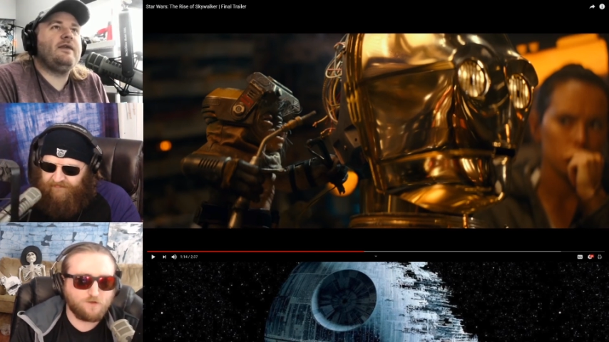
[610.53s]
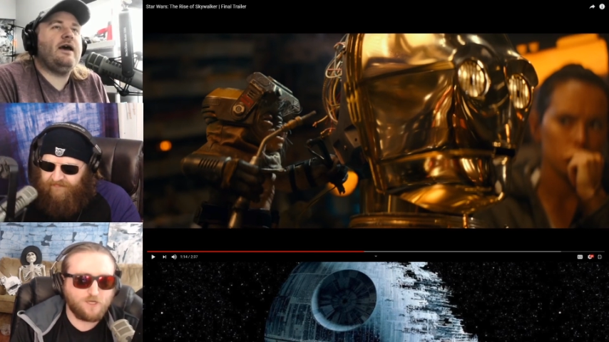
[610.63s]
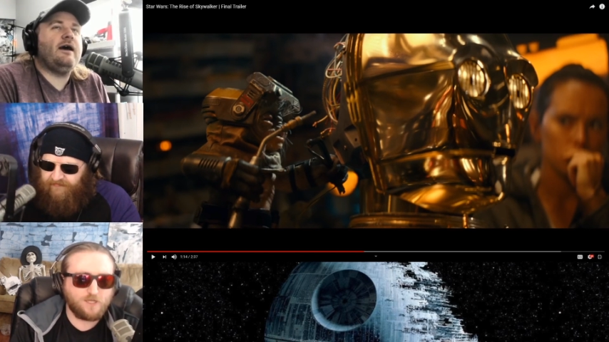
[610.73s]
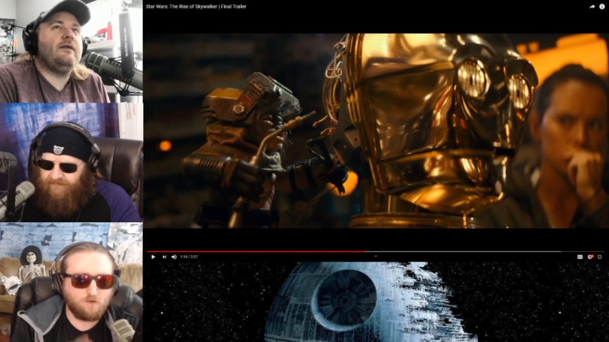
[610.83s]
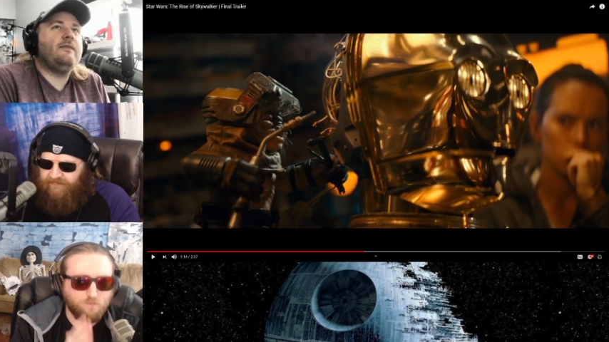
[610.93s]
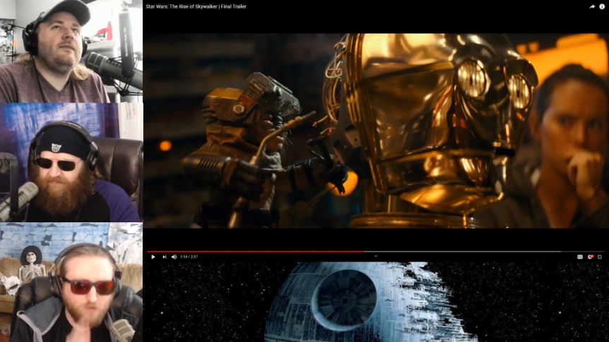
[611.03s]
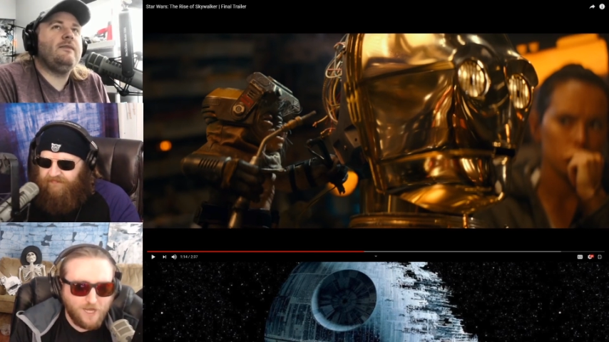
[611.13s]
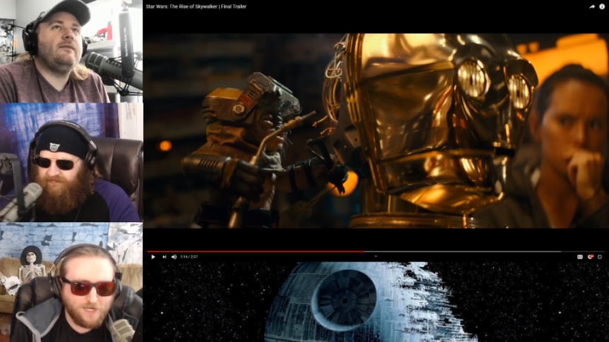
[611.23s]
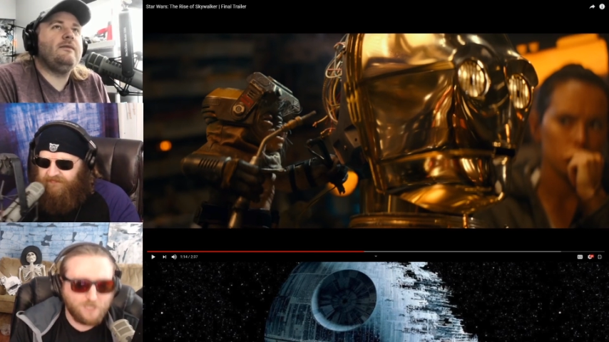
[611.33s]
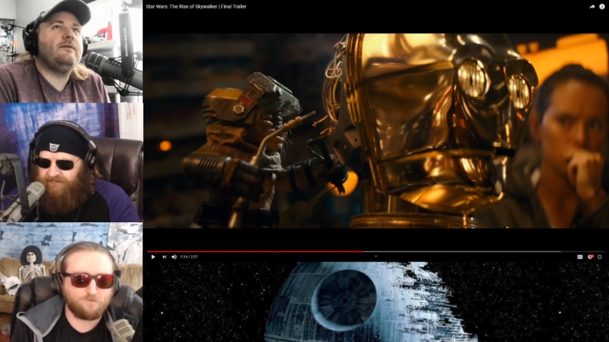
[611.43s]
Speaker 1: yeah. they were
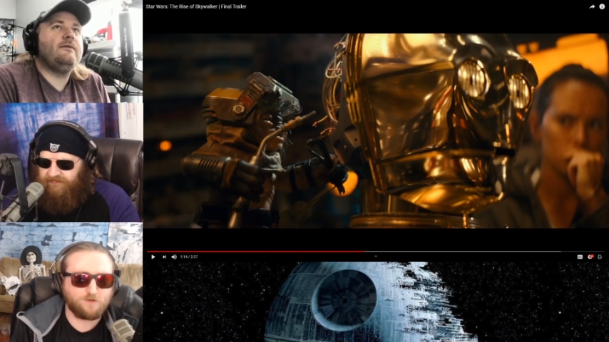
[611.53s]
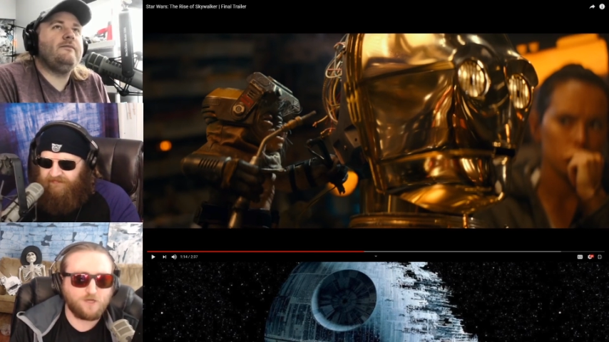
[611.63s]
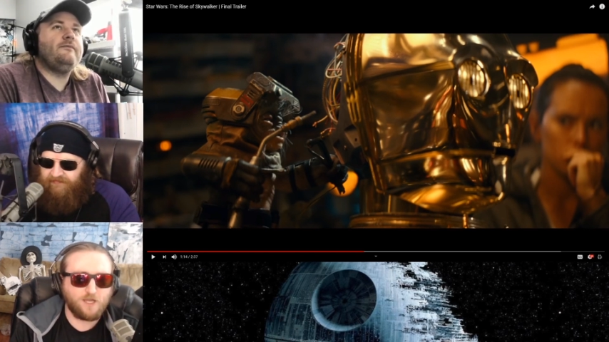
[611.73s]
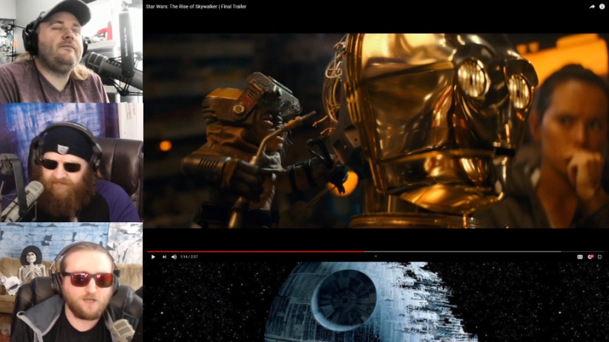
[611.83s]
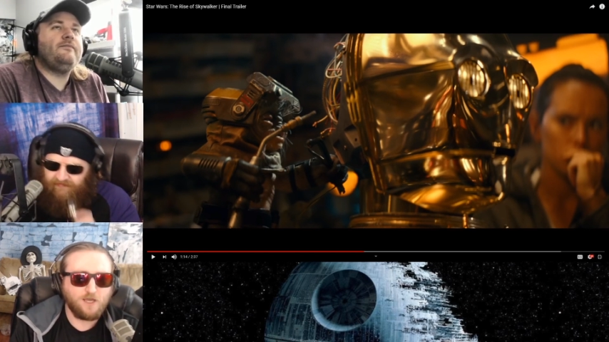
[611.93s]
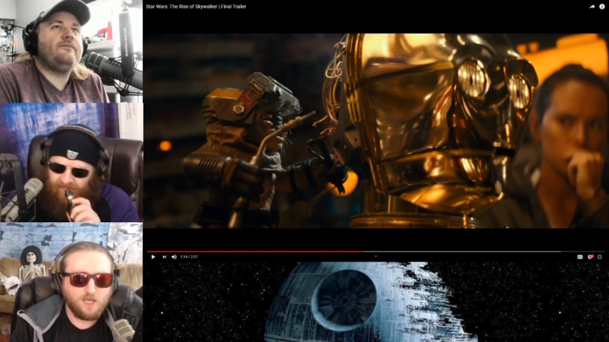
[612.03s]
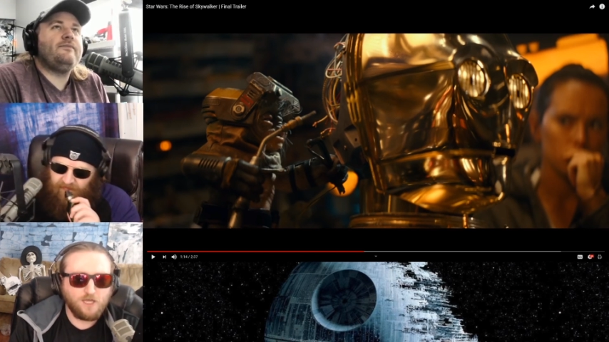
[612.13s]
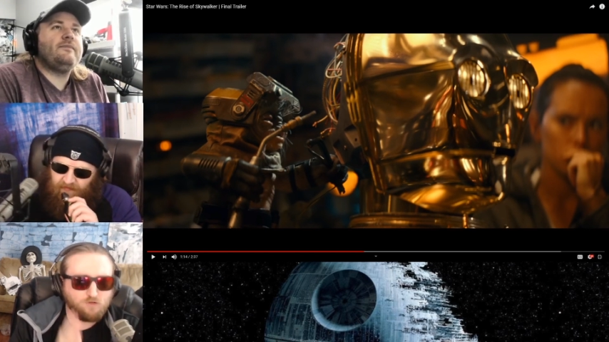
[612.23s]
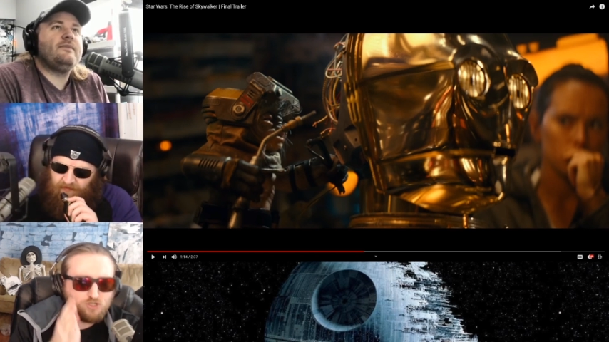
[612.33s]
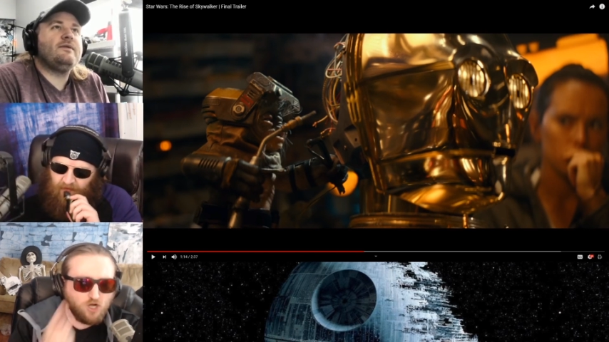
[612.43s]
planning everything, and
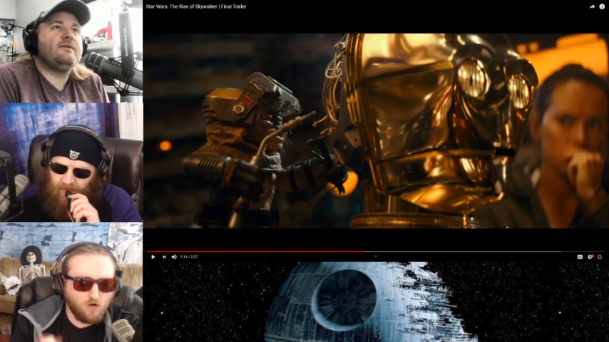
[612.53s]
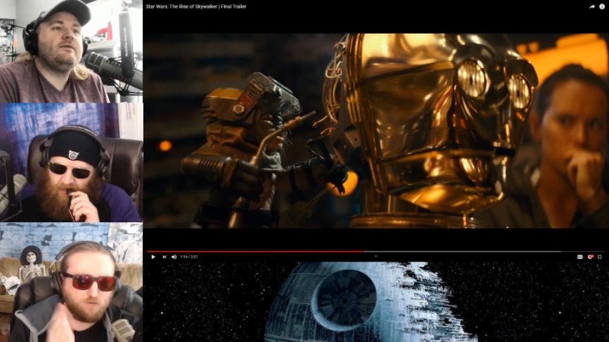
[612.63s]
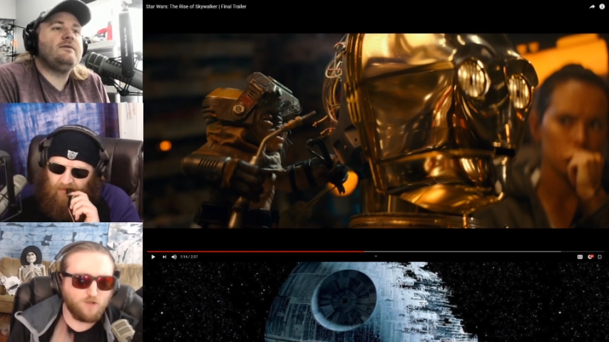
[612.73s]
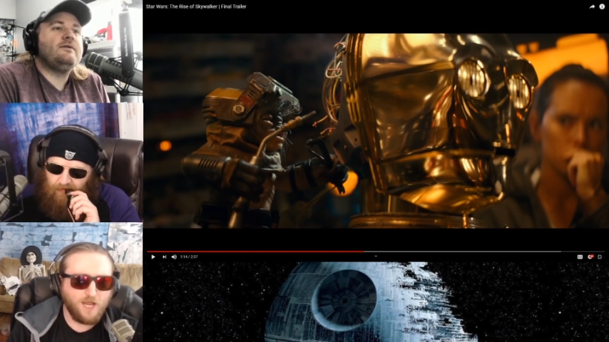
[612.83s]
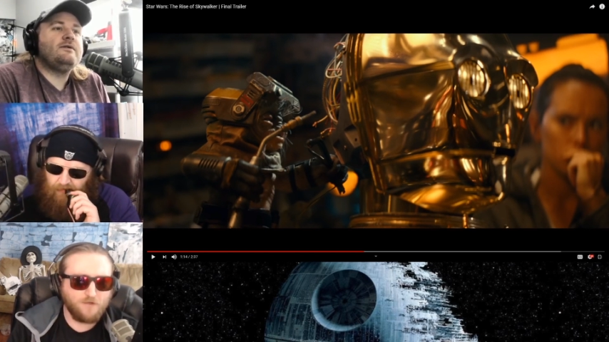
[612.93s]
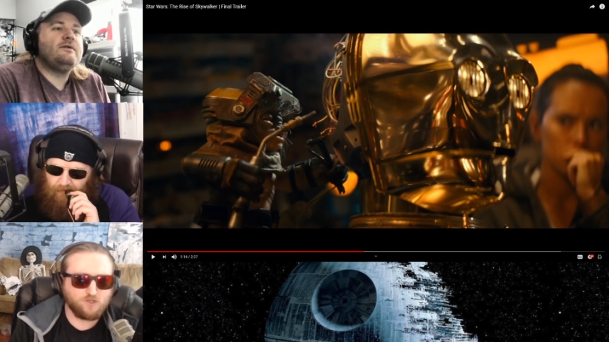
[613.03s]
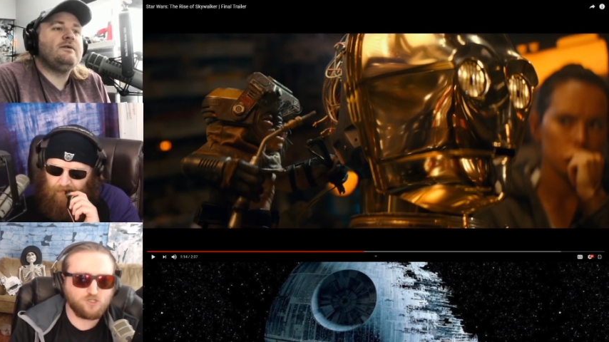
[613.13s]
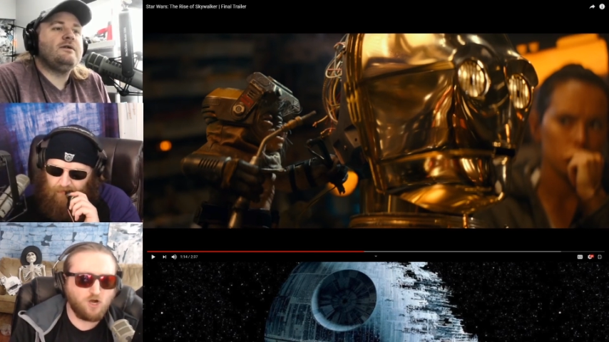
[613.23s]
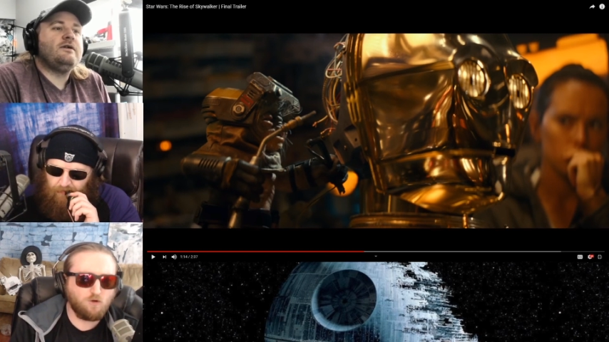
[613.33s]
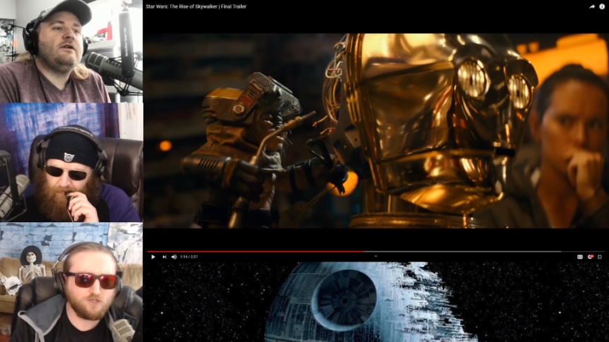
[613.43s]
there was no plan for
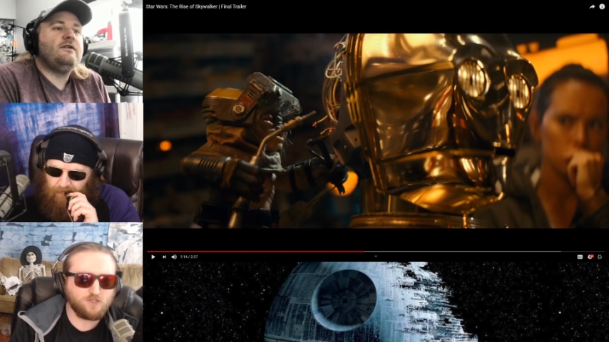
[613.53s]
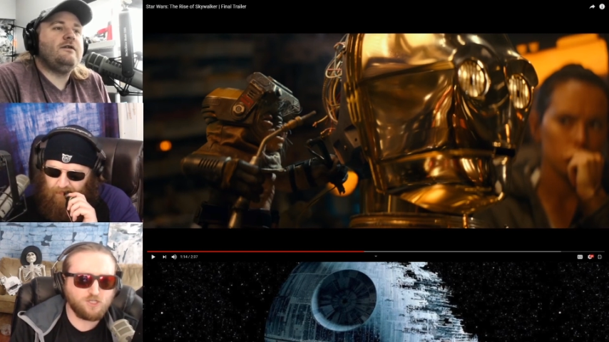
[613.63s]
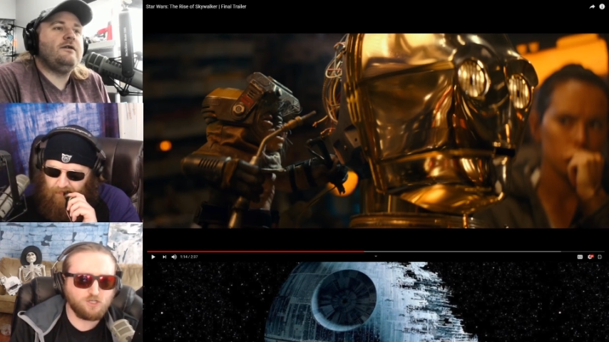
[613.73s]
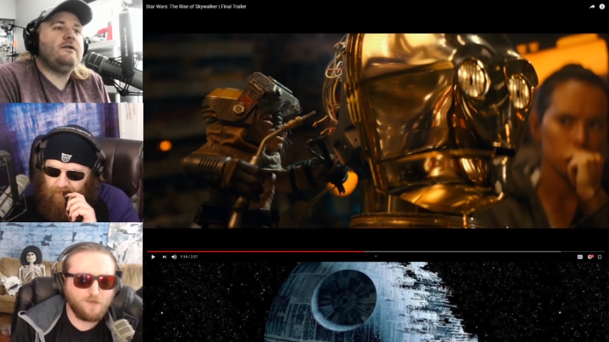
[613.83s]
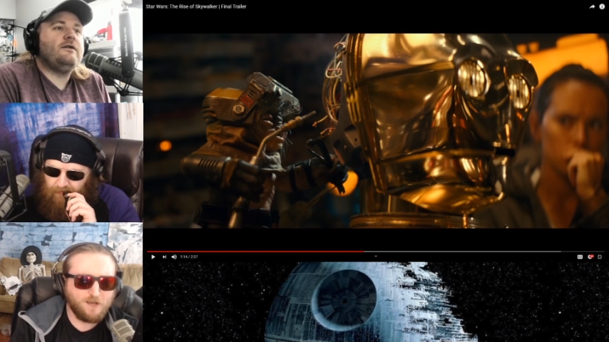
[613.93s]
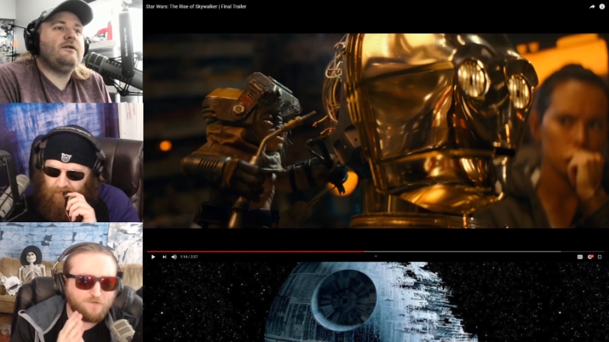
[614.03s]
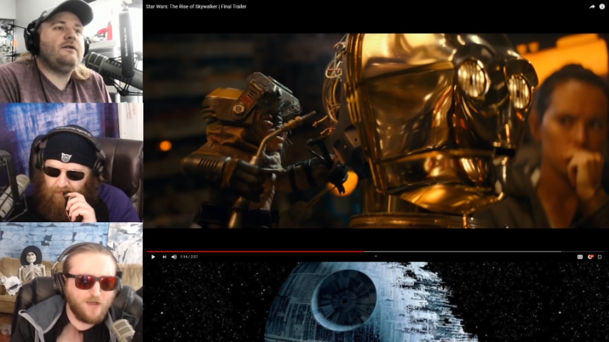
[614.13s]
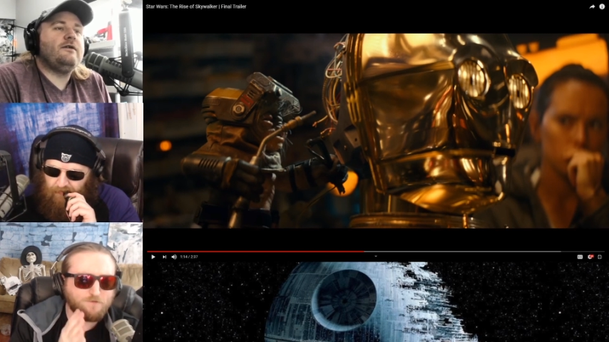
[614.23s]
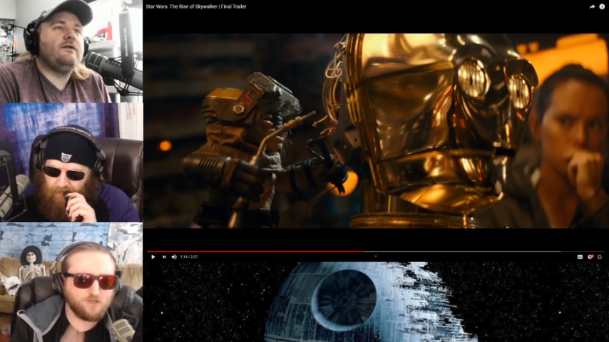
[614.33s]
Star Wars. And this goes back five or